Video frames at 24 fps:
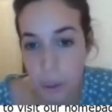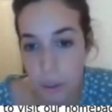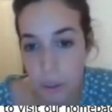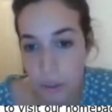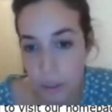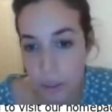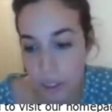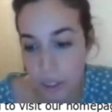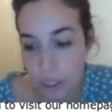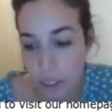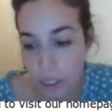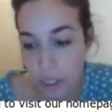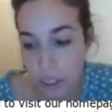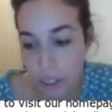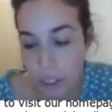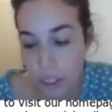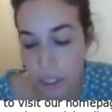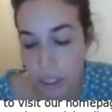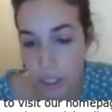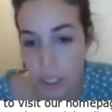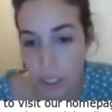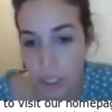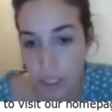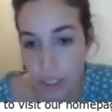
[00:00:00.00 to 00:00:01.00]
moreover,
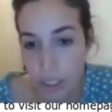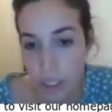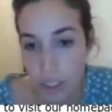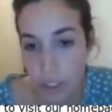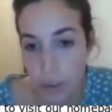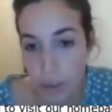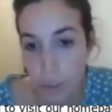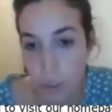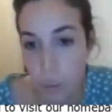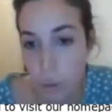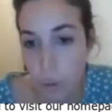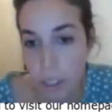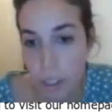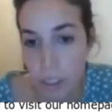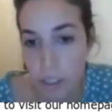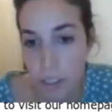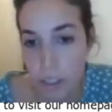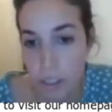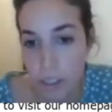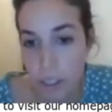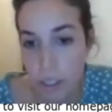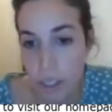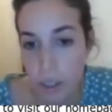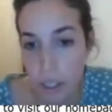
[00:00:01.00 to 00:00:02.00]

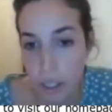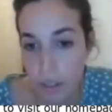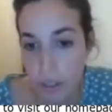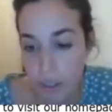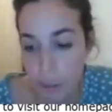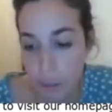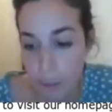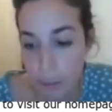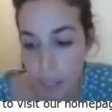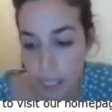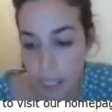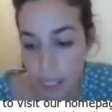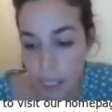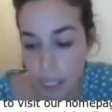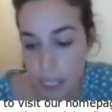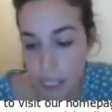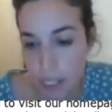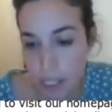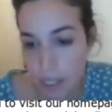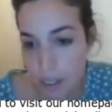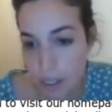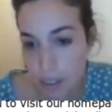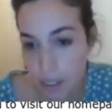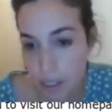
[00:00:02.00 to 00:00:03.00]
once you have a base
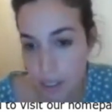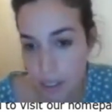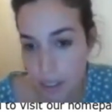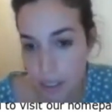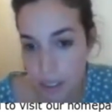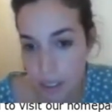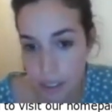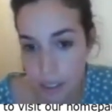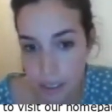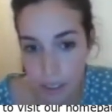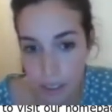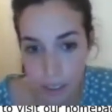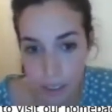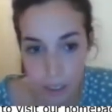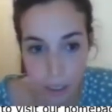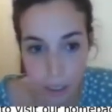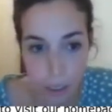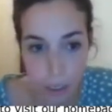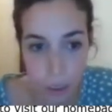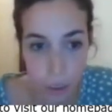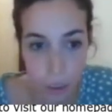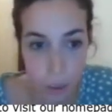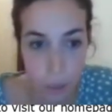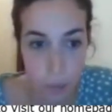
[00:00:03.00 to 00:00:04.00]
case, you can
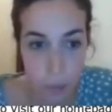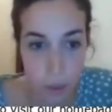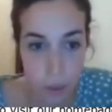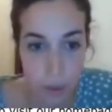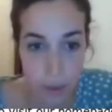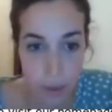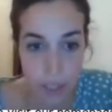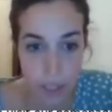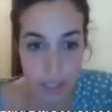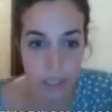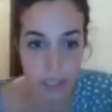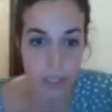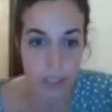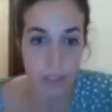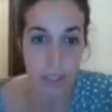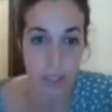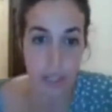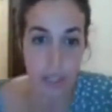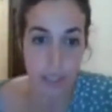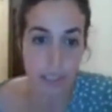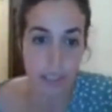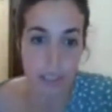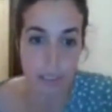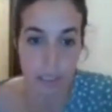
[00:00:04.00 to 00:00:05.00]
deduce more things.
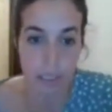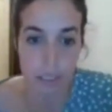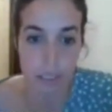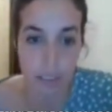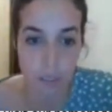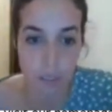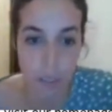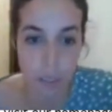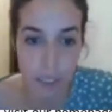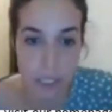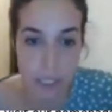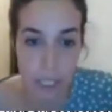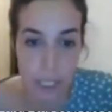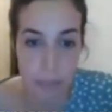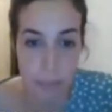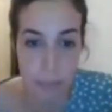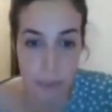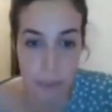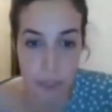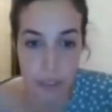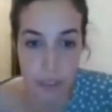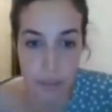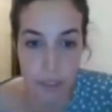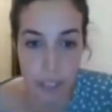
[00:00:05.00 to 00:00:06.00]
So like, for
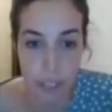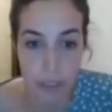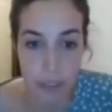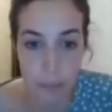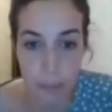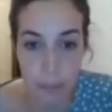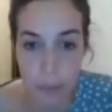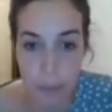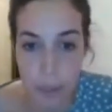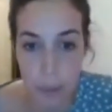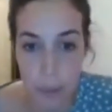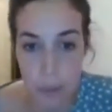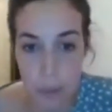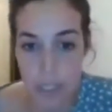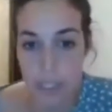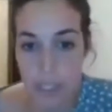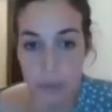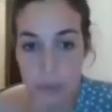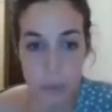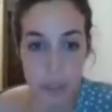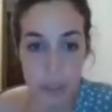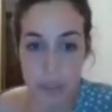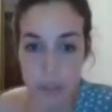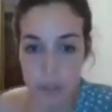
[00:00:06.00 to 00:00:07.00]
example, if FP
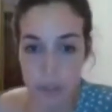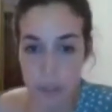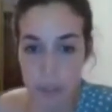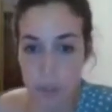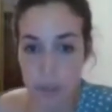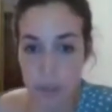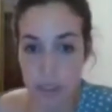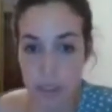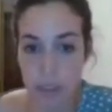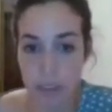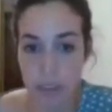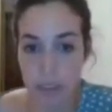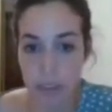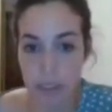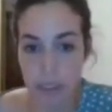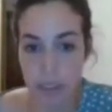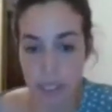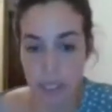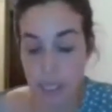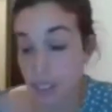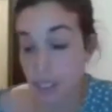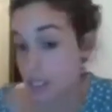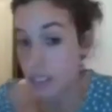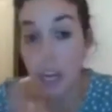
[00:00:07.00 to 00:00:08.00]
was irreducible,
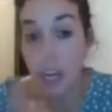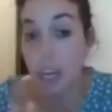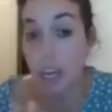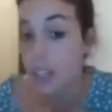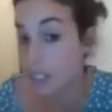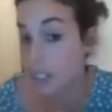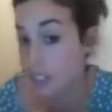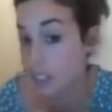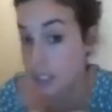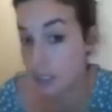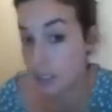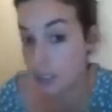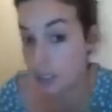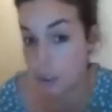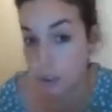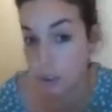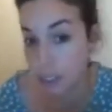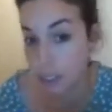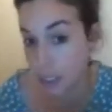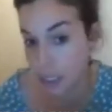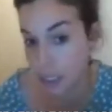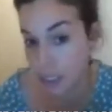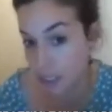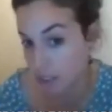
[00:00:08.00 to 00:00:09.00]
it's not in
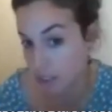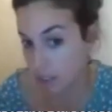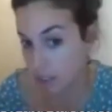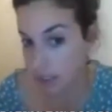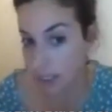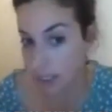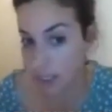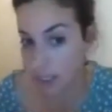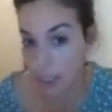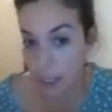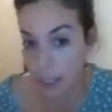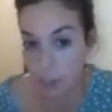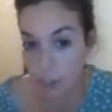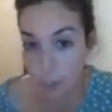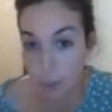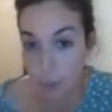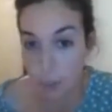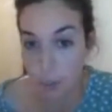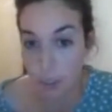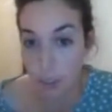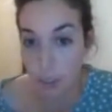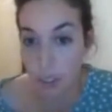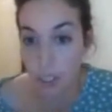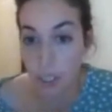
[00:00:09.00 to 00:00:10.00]
Oka's
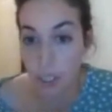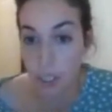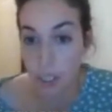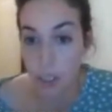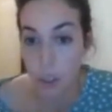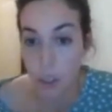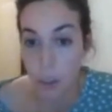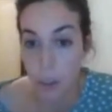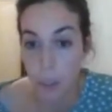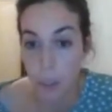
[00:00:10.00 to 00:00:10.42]
example,